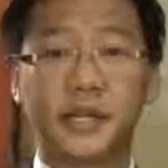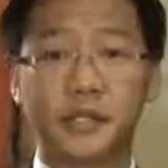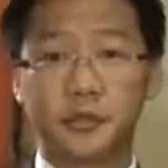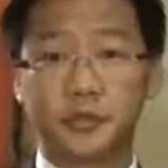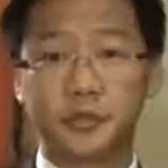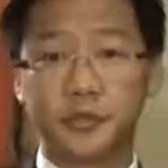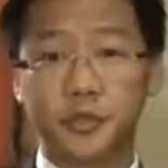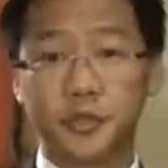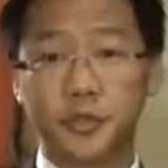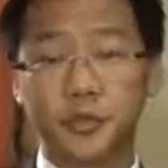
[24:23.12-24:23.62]
It is
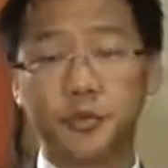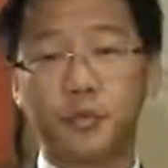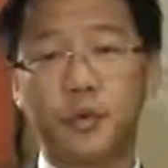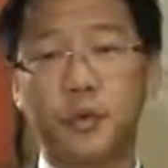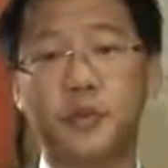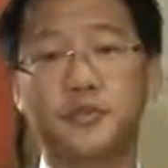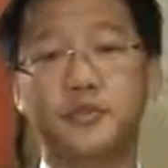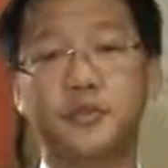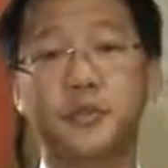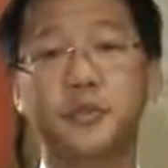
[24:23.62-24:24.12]
also
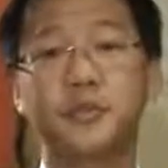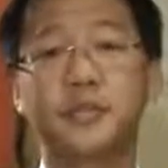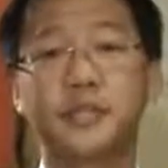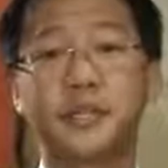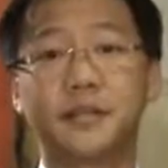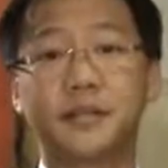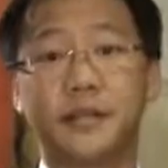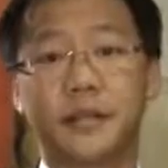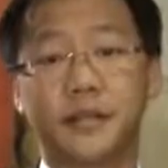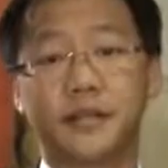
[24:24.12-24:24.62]
worth
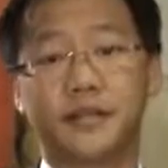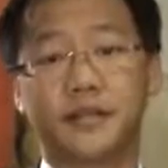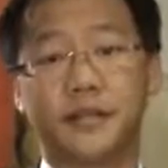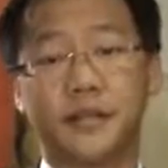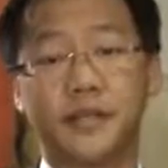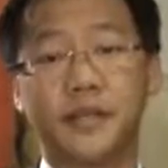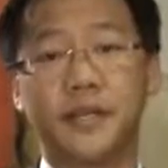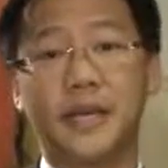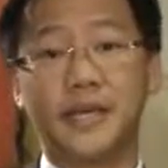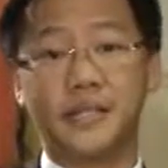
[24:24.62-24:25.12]
noting that
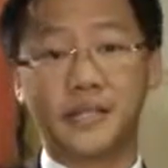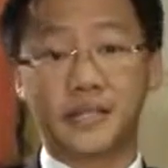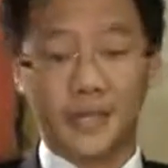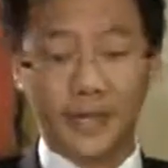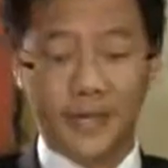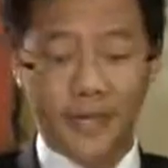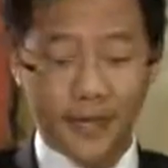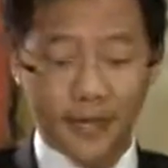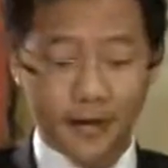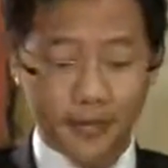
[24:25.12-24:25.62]
the
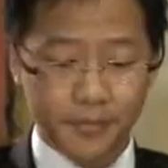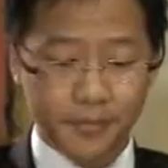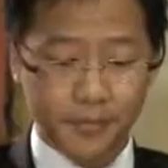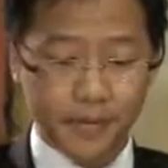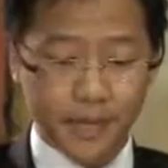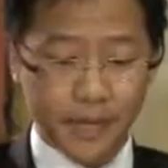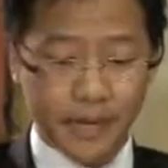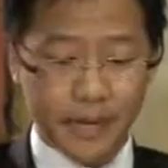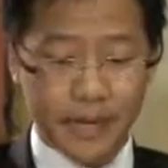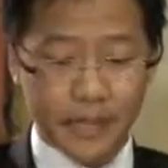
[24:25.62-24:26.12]

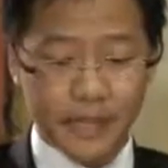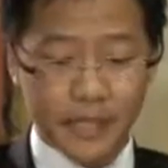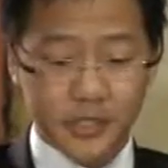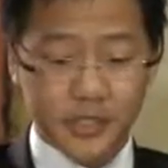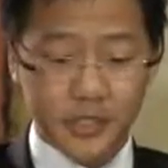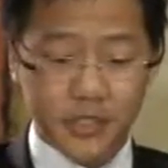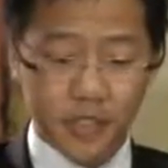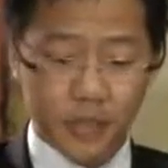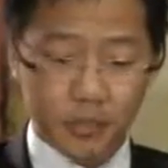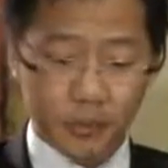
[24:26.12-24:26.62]
SEM has
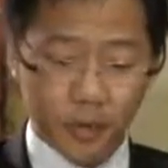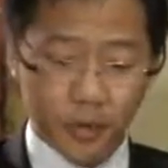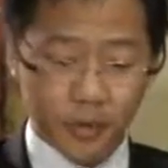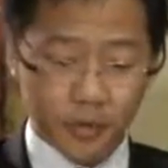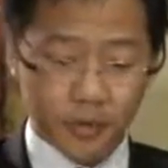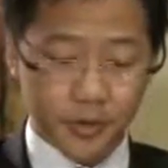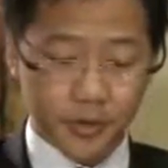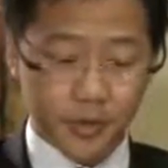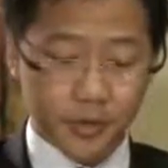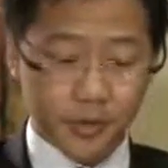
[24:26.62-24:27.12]
actually
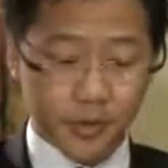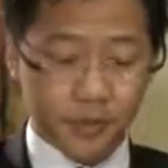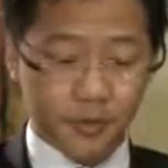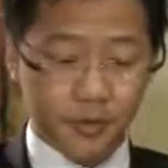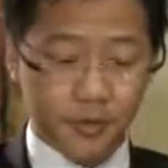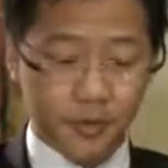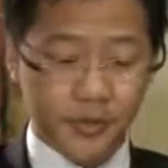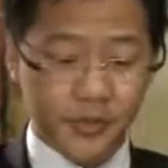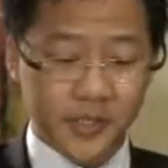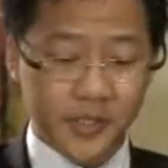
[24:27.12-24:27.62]
won
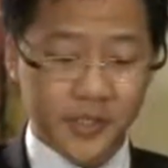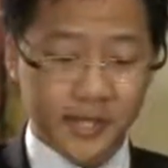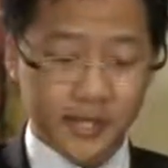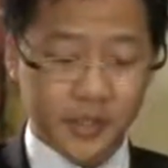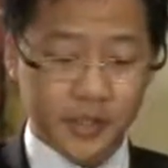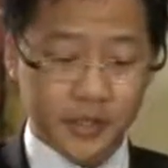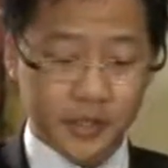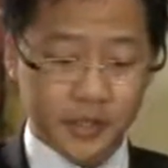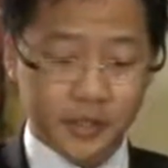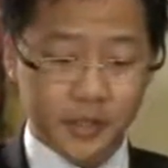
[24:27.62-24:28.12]
for the
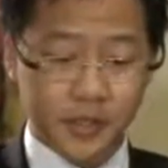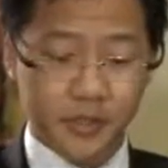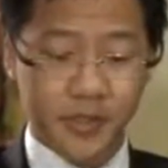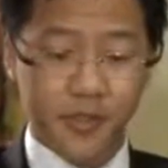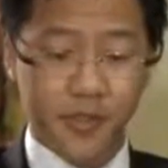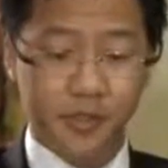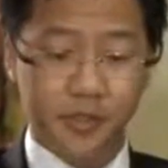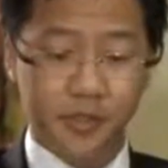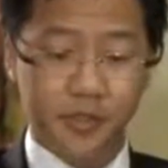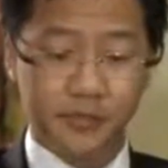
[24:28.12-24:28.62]
second
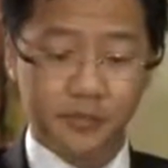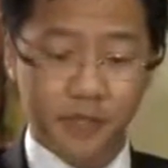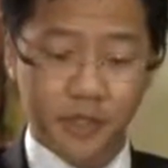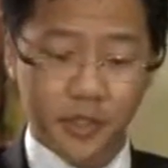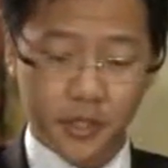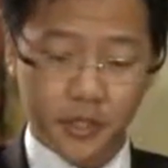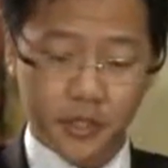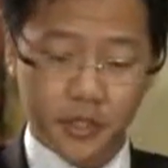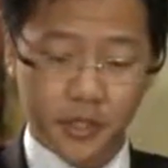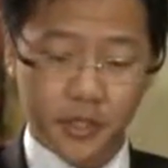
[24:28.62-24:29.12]
consecutive
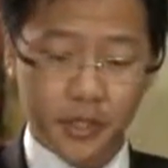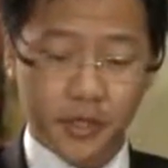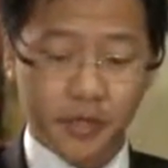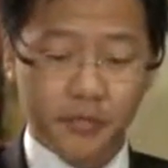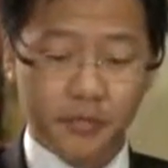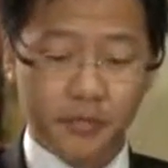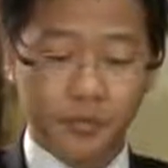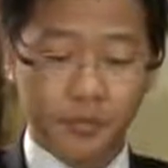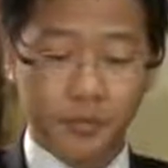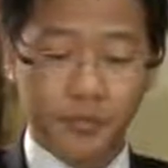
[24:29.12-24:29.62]
year
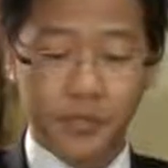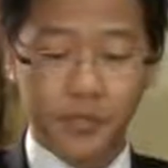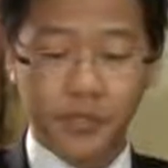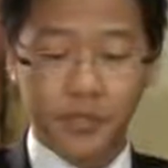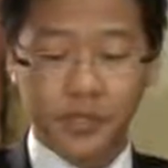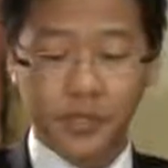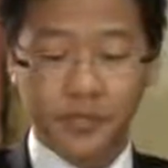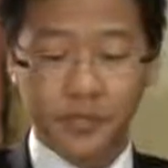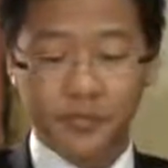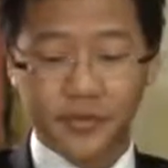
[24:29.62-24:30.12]
the
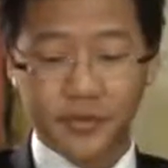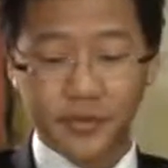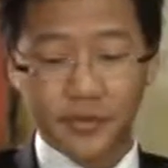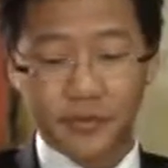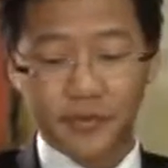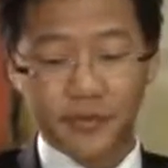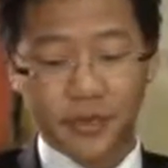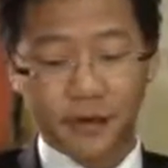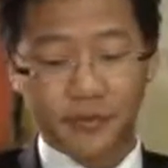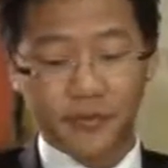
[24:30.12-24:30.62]
Most
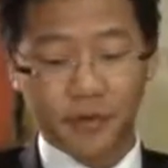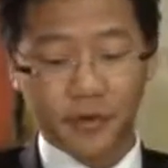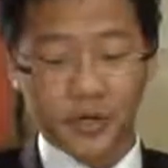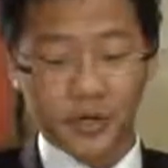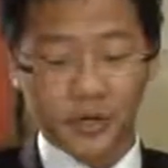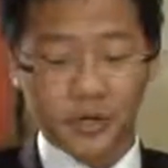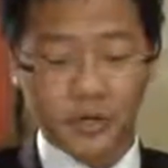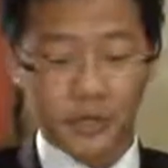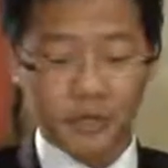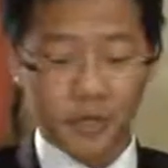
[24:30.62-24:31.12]
Innovative
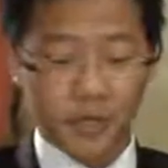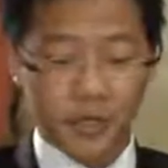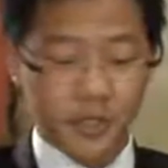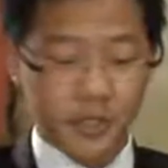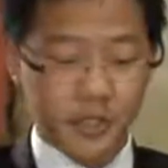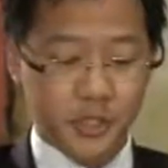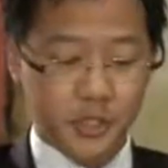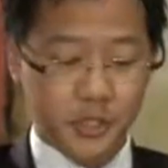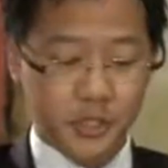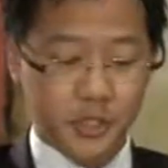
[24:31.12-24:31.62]
African Stock
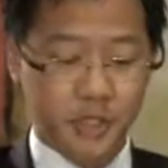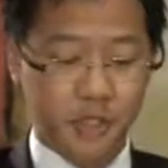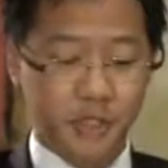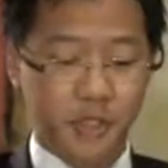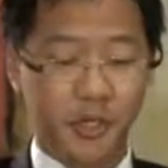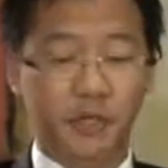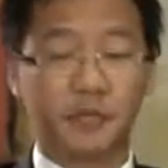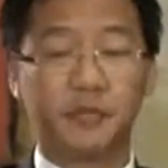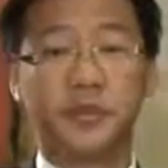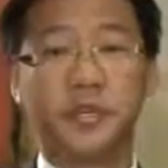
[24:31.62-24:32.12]

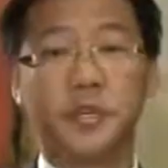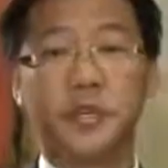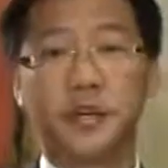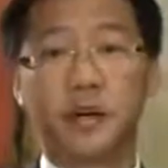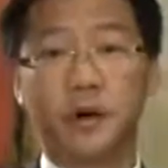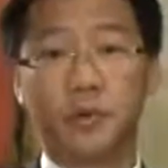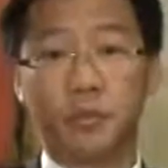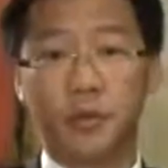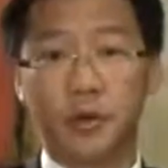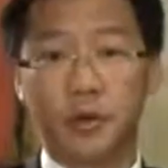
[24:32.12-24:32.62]
Exchange of the
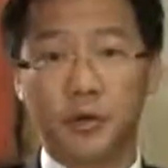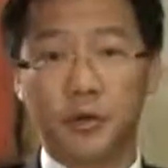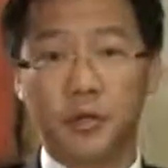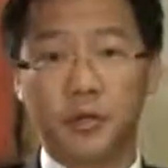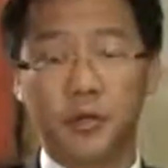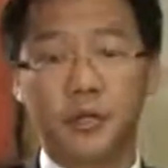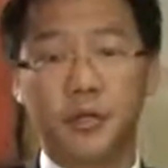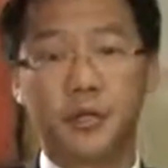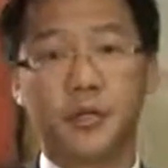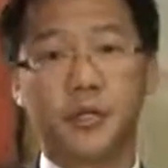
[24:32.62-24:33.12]
Year
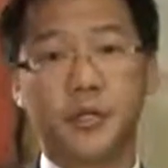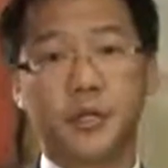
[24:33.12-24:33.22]
award.